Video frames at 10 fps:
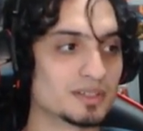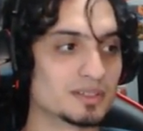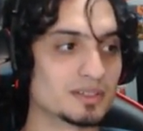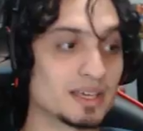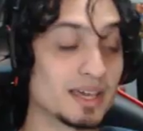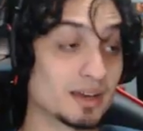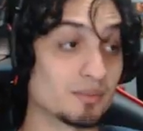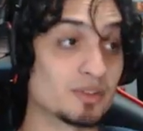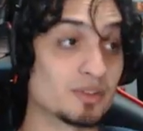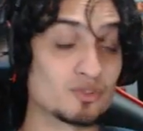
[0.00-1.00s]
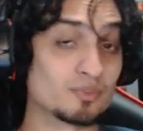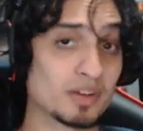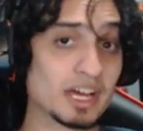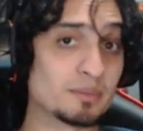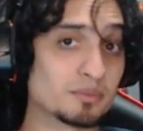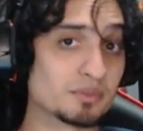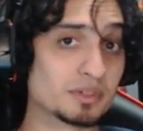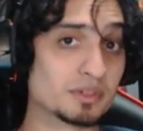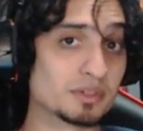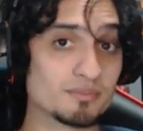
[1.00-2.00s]
Heck, a Metroid Prime could
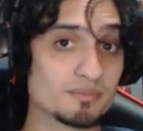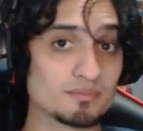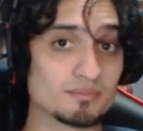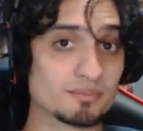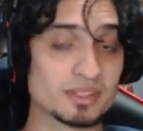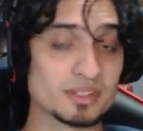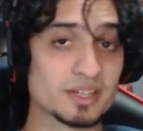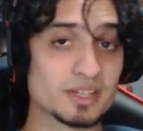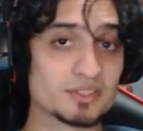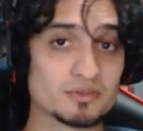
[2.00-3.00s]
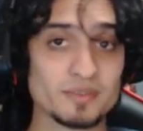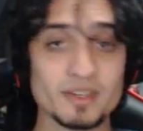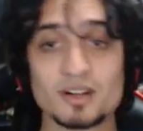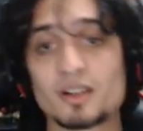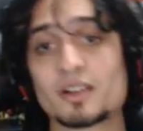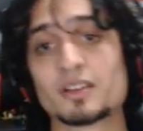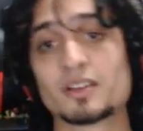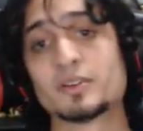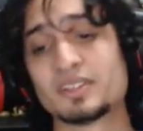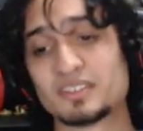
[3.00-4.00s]
have potential in VR. You know,
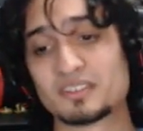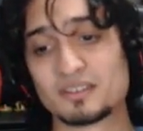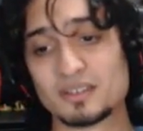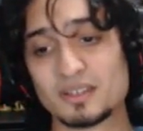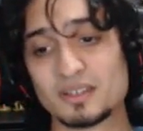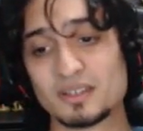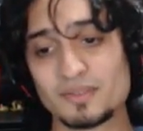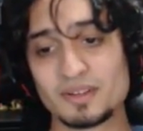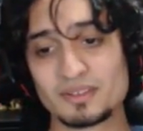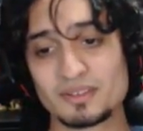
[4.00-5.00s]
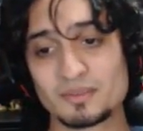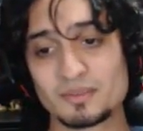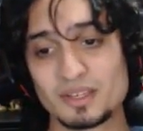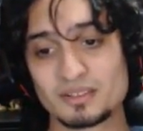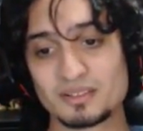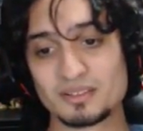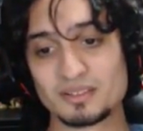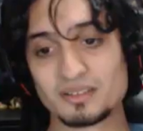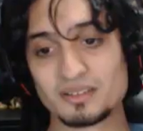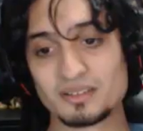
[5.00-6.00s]
it just there's some things.
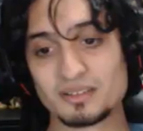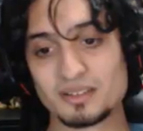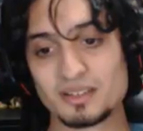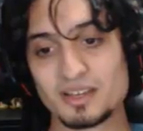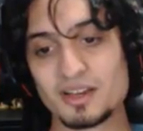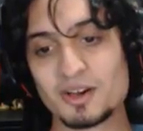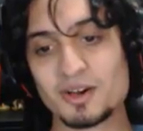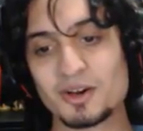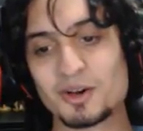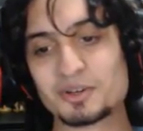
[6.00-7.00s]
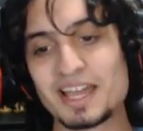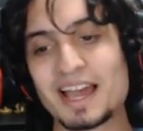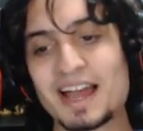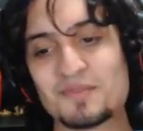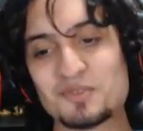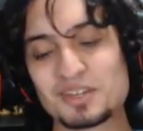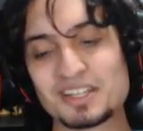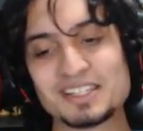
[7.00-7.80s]
Oh yeah, you can